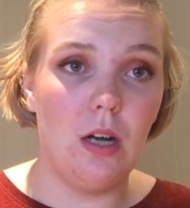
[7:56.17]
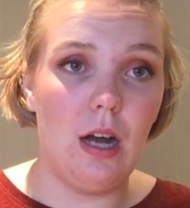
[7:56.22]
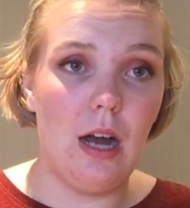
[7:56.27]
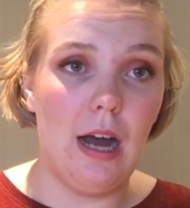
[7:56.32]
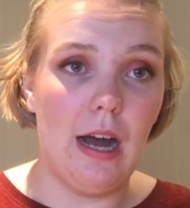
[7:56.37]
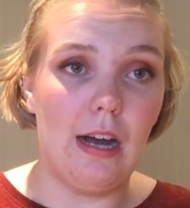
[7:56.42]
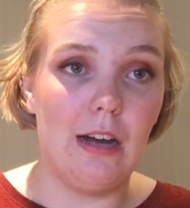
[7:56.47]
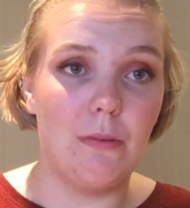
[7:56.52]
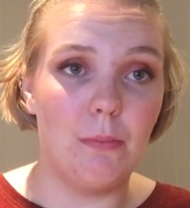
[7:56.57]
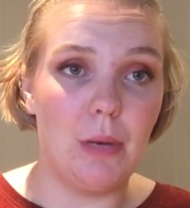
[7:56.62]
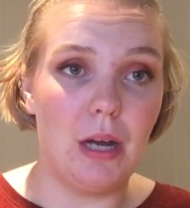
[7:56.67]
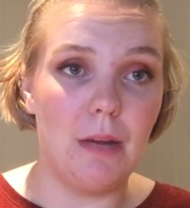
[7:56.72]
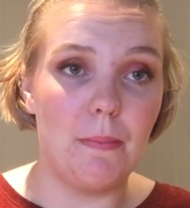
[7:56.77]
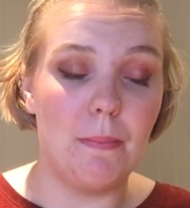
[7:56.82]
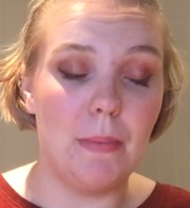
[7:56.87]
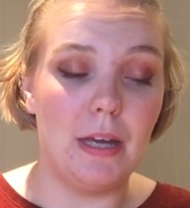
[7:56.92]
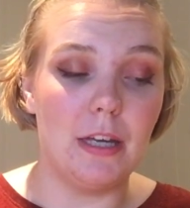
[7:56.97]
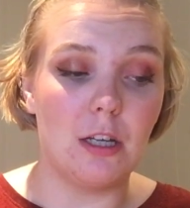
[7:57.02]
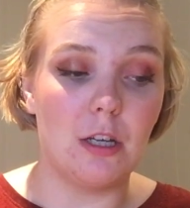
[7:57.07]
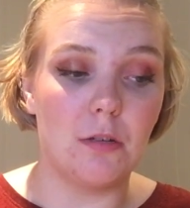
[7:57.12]
how my
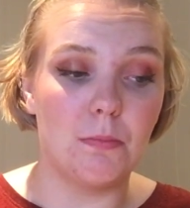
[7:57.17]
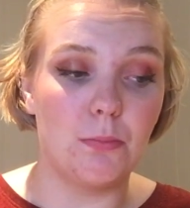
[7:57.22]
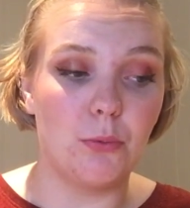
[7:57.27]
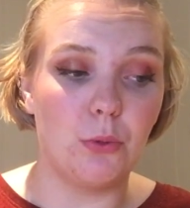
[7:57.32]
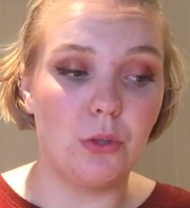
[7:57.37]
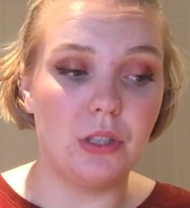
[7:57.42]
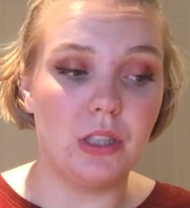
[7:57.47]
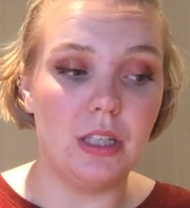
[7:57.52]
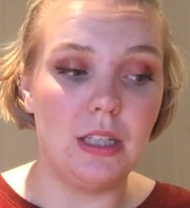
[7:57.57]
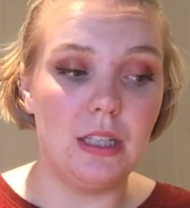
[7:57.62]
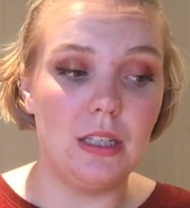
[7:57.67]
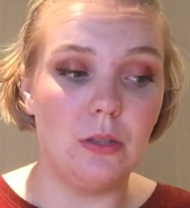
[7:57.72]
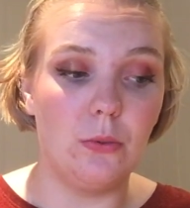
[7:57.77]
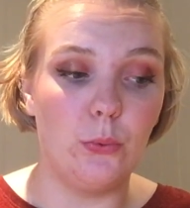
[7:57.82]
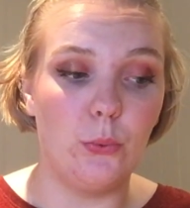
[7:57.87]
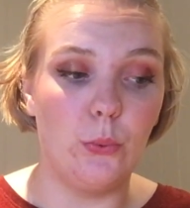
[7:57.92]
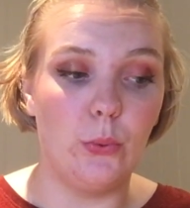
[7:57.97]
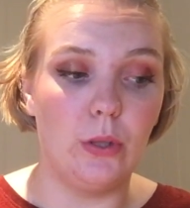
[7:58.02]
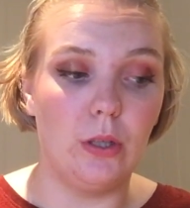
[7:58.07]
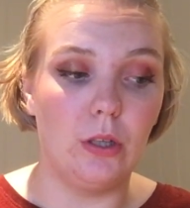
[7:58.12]
makeup routine
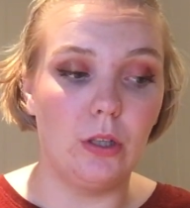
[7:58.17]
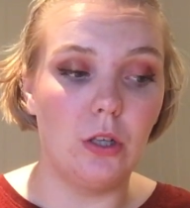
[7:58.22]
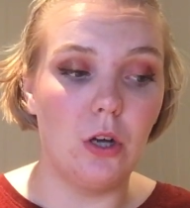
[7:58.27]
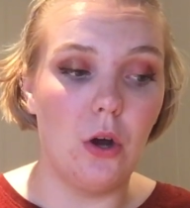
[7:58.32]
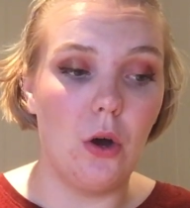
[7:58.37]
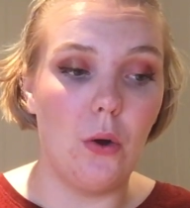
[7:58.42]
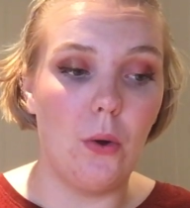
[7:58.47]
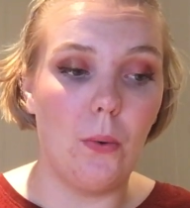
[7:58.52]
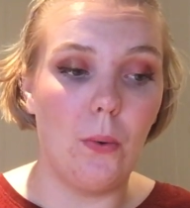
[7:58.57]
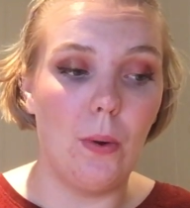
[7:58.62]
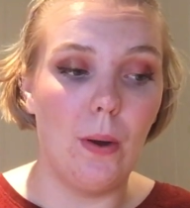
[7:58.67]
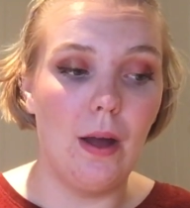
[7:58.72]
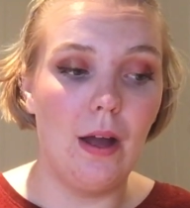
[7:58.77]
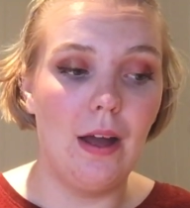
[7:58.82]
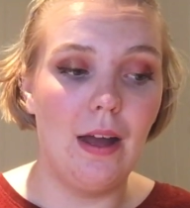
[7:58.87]
will go